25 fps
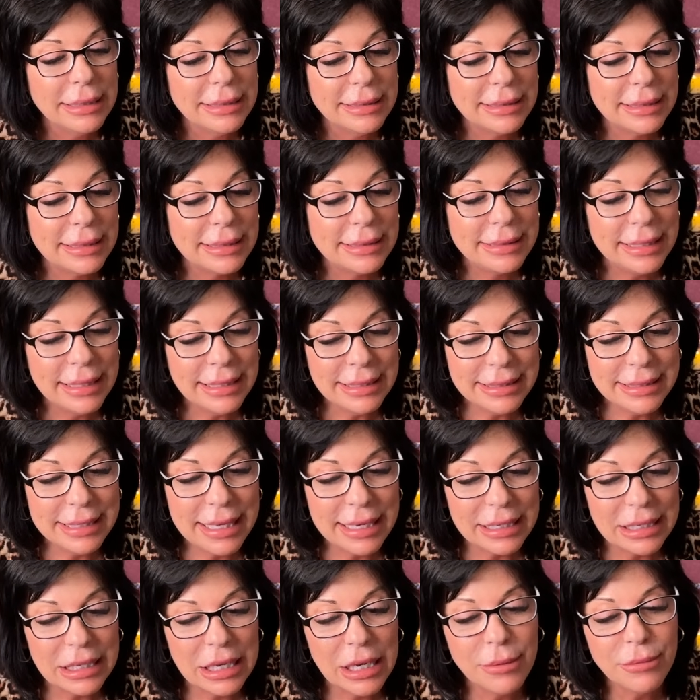Success
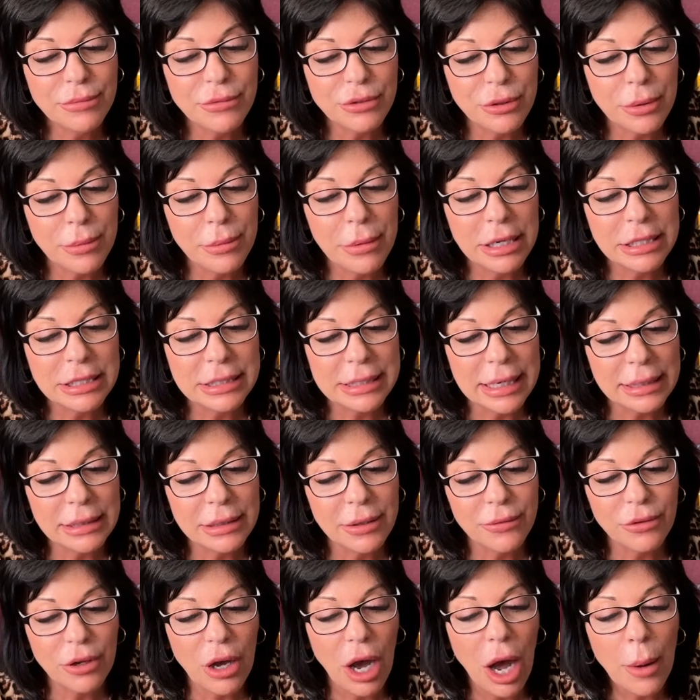that comes from
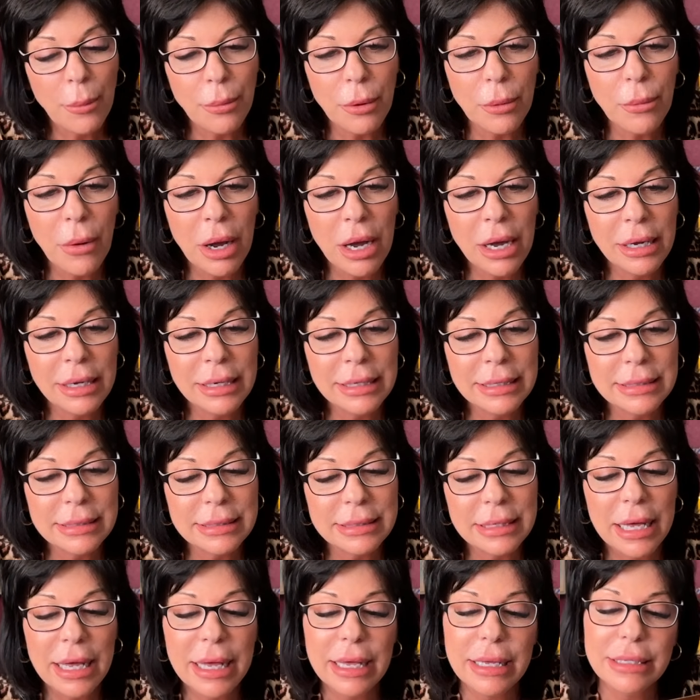objective
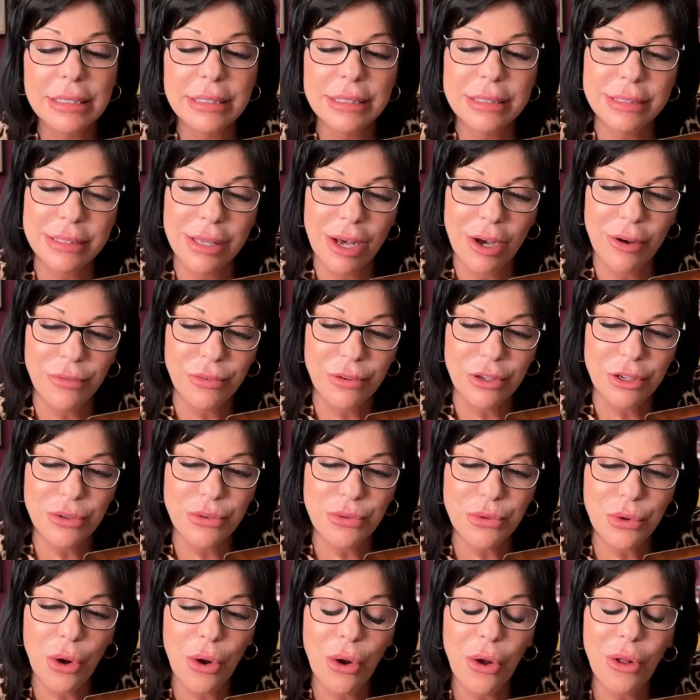compromise, self
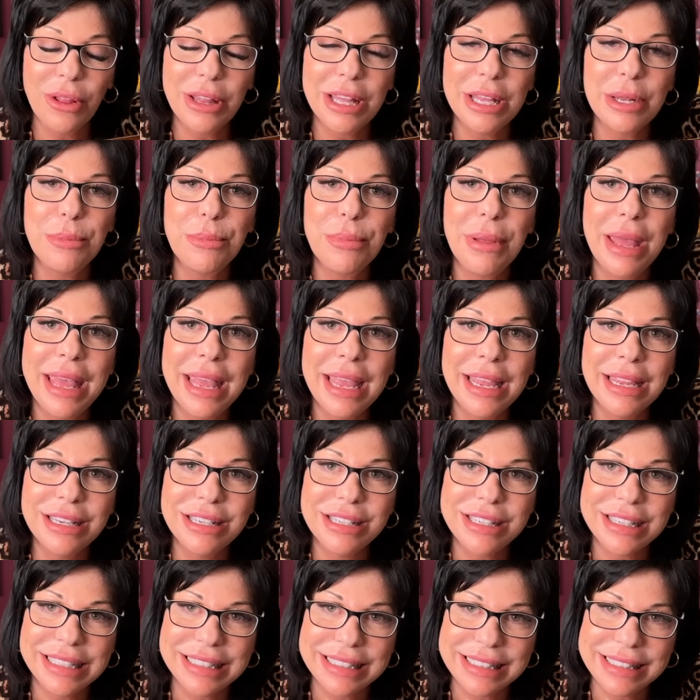control, and
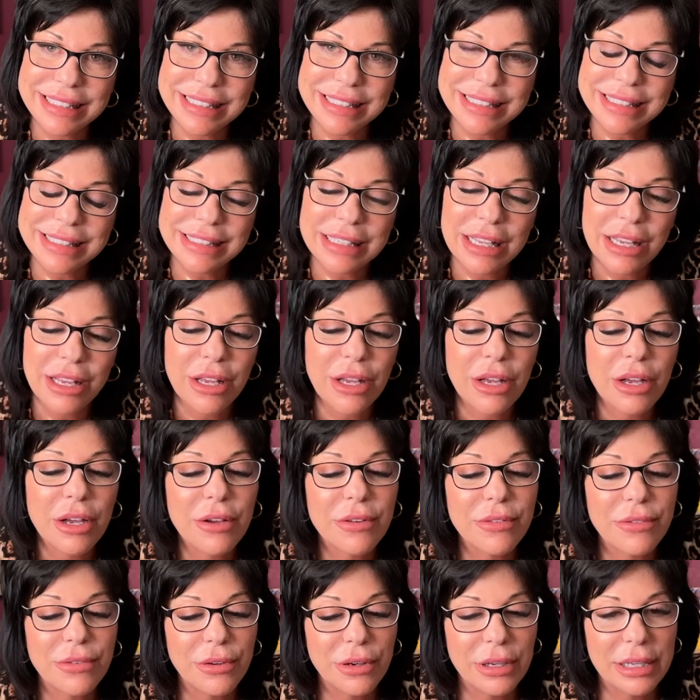patience,
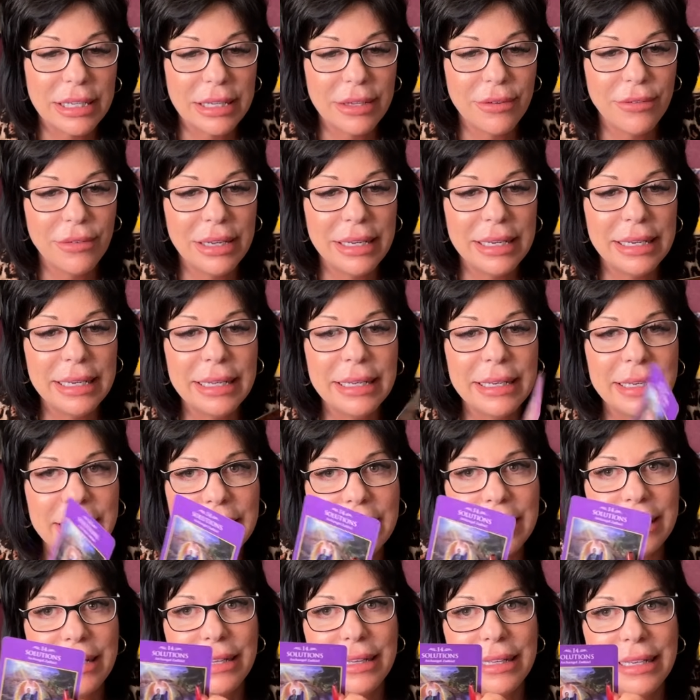forgiving and
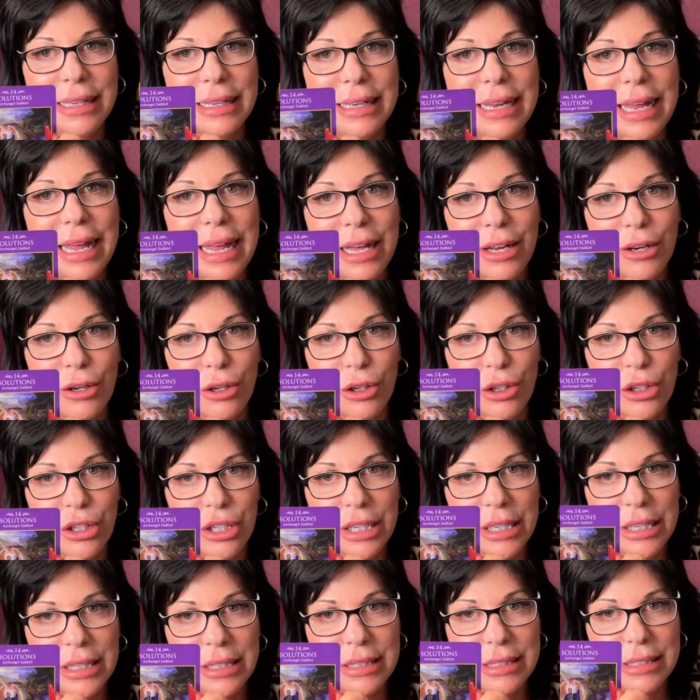healing
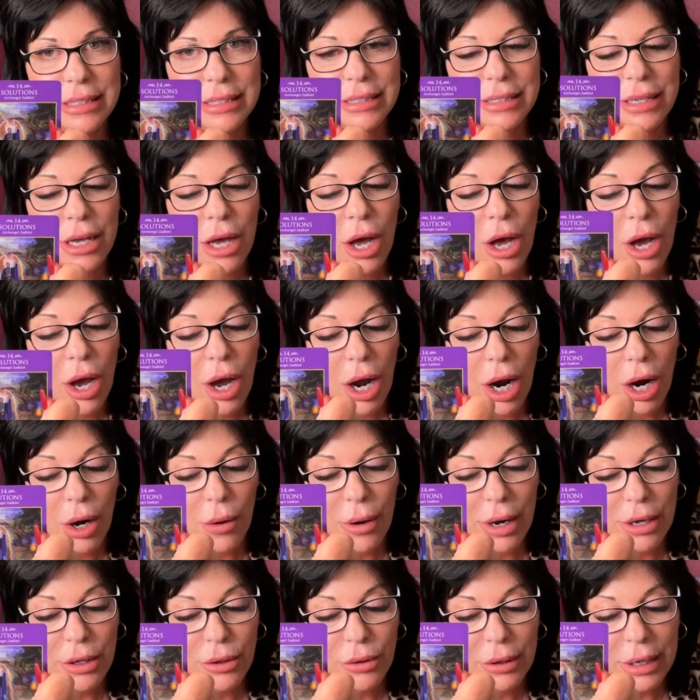energies. All
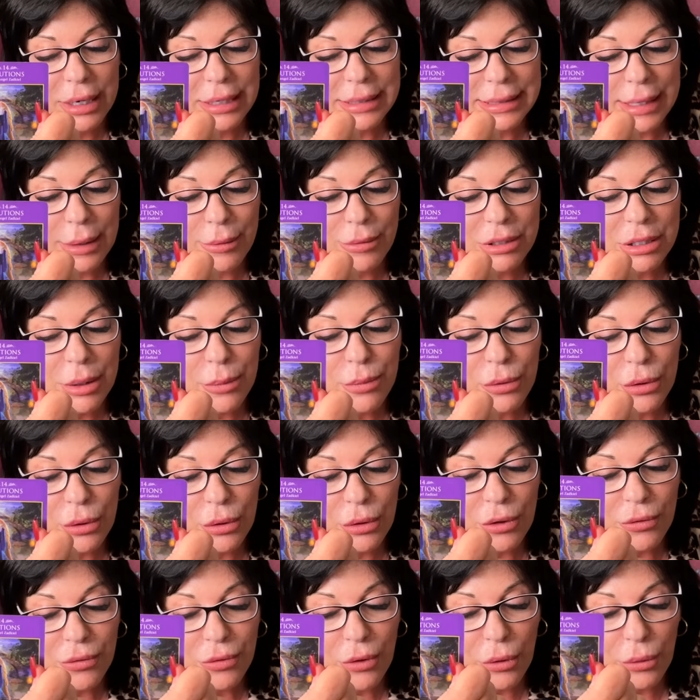right, you guys, that was a
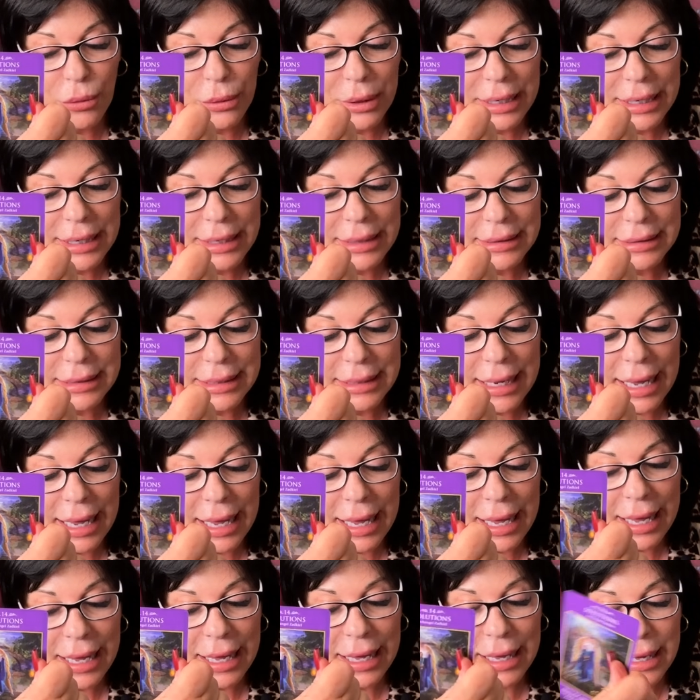beautiful reading
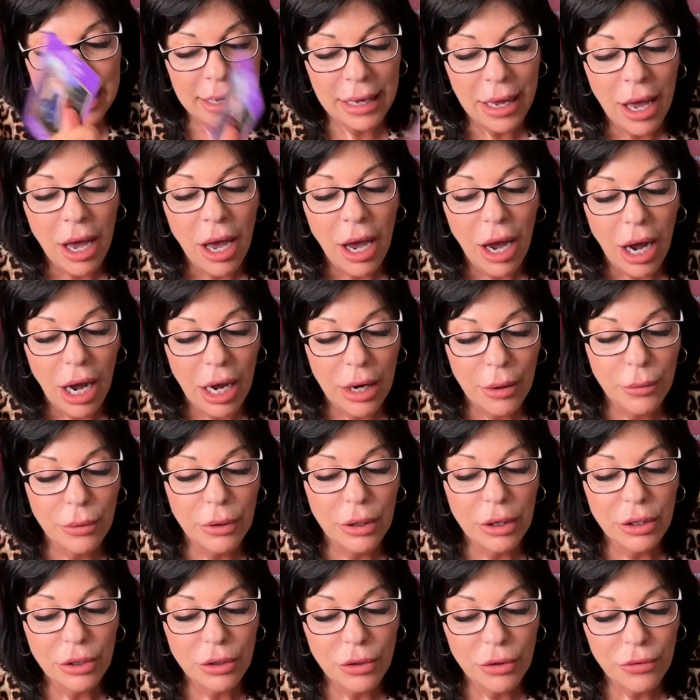today. I
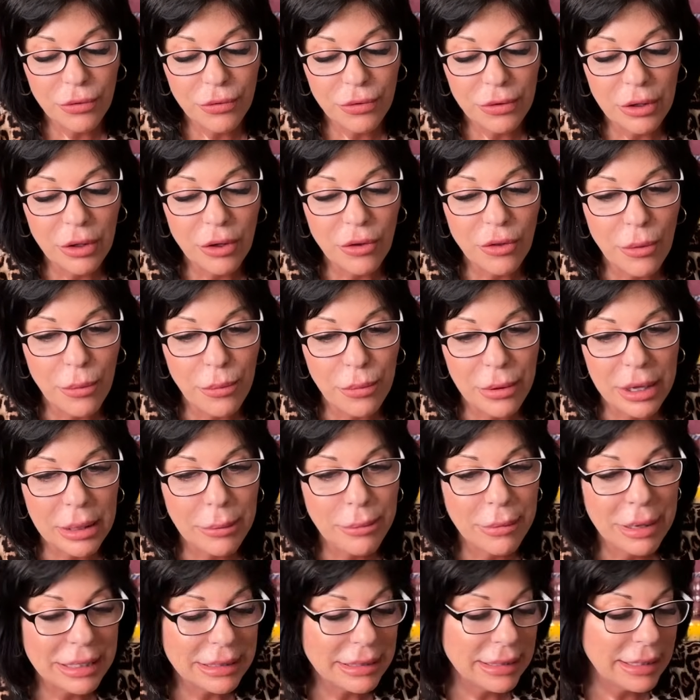really do feel the big
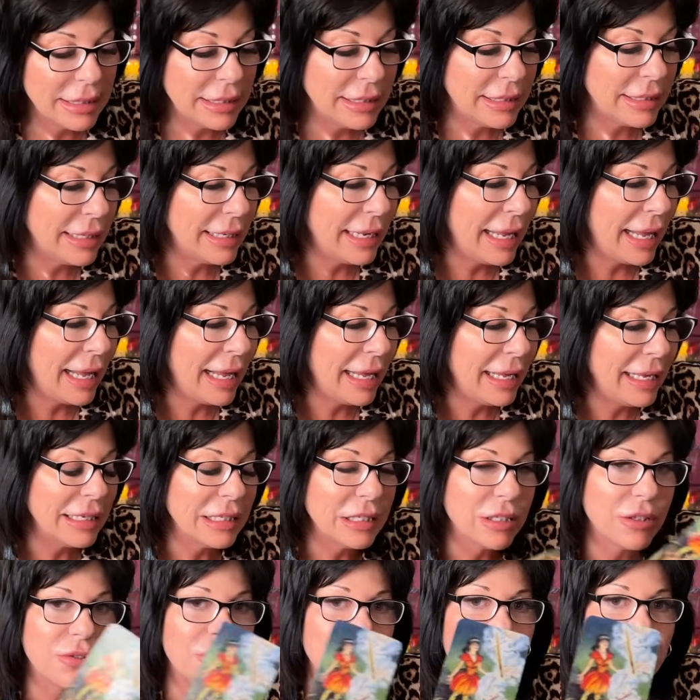message today
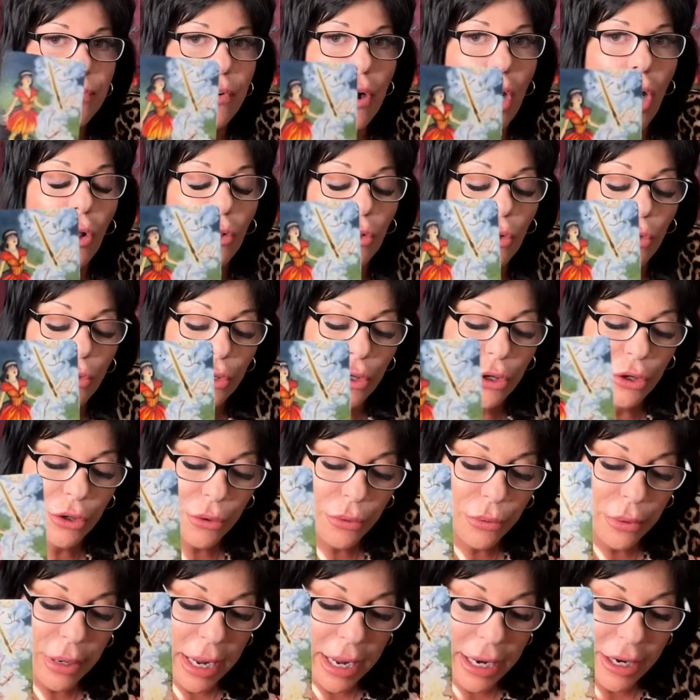is follow your
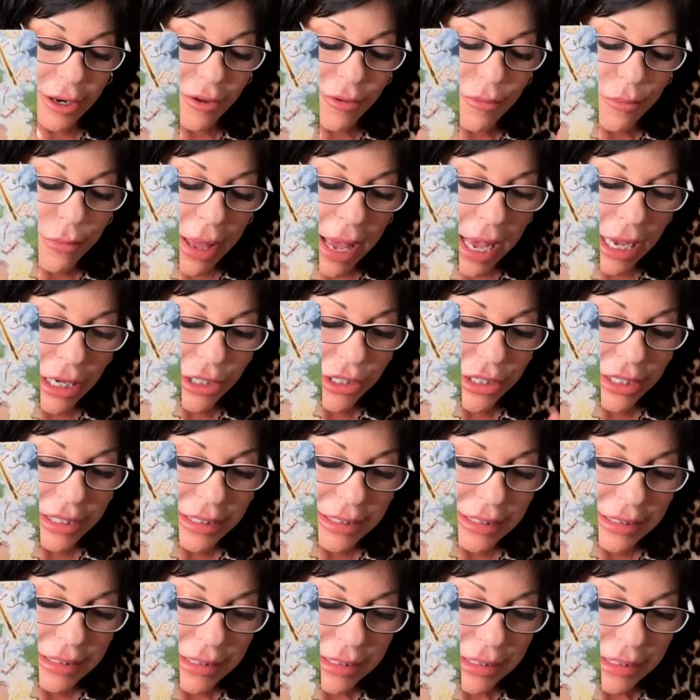creative
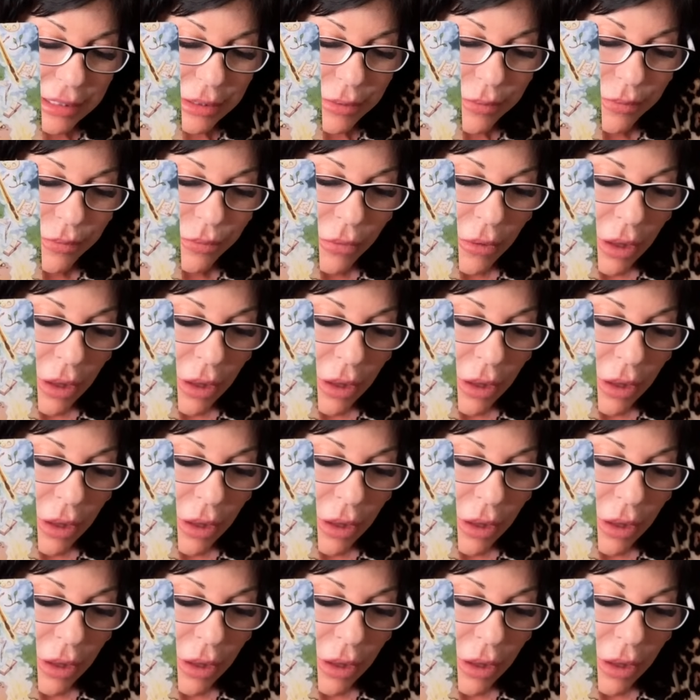passions.